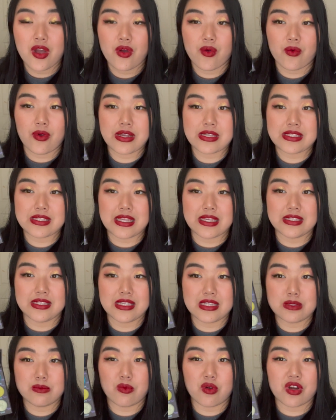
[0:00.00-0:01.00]
whereas this
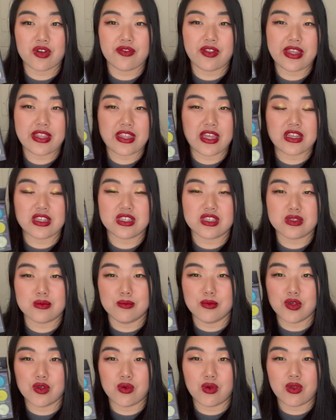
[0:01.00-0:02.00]
is more of like that
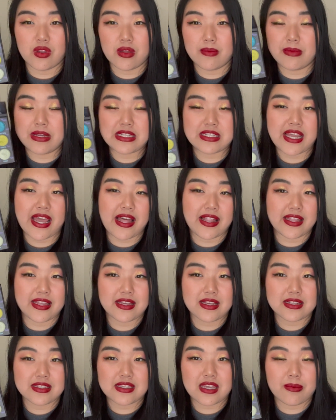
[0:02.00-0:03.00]
smooth
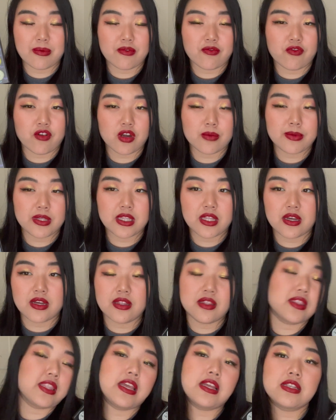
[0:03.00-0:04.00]
metallic type of formula.
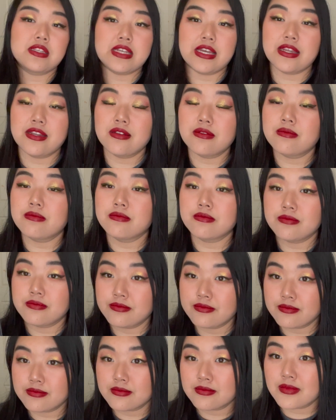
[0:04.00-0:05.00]
They did
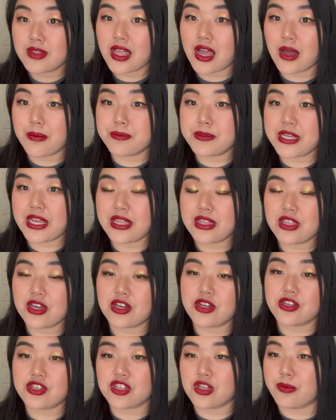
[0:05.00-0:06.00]
update
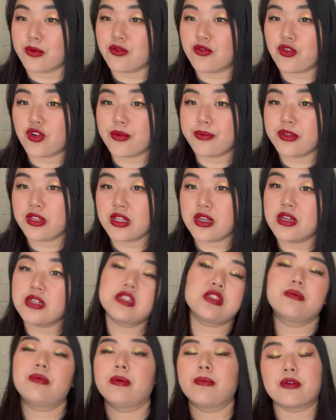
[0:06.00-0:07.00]
their shimmer formula to
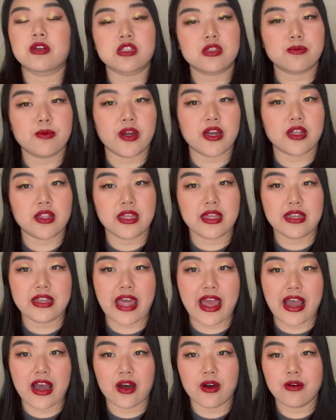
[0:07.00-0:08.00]
be more sparkly
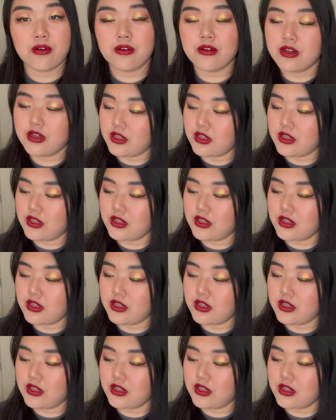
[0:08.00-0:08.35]
now,